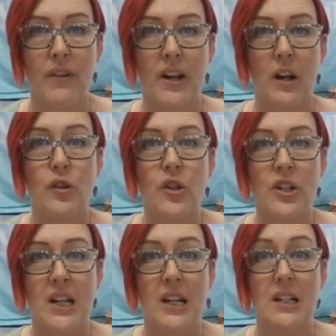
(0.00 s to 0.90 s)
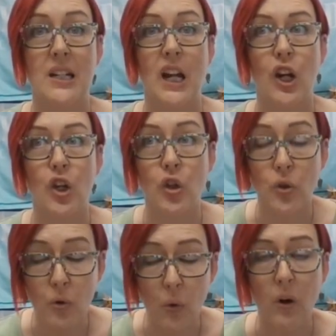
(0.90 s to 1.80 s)
and understanding
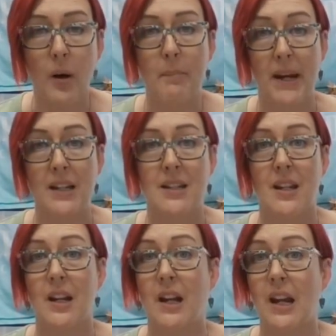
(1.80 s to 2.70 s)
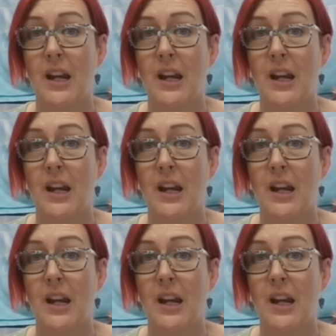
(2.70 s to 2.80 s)
your basic